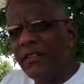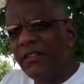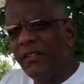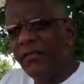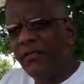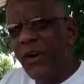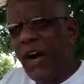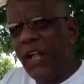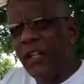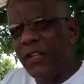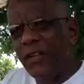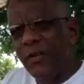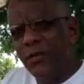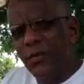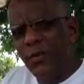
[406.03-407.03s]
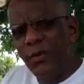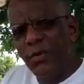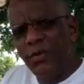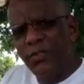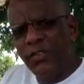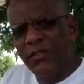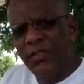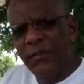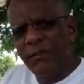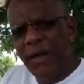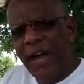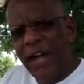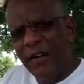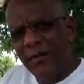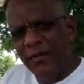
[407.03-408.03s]
to follow the rules of
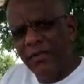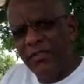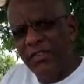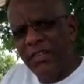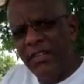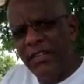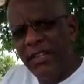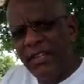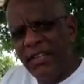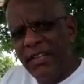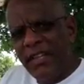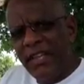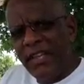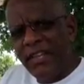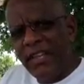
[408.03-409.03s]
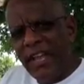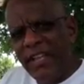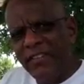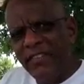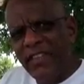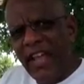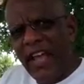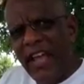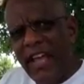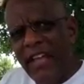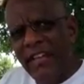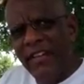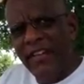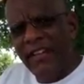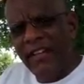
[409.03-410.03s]
democracy and not sign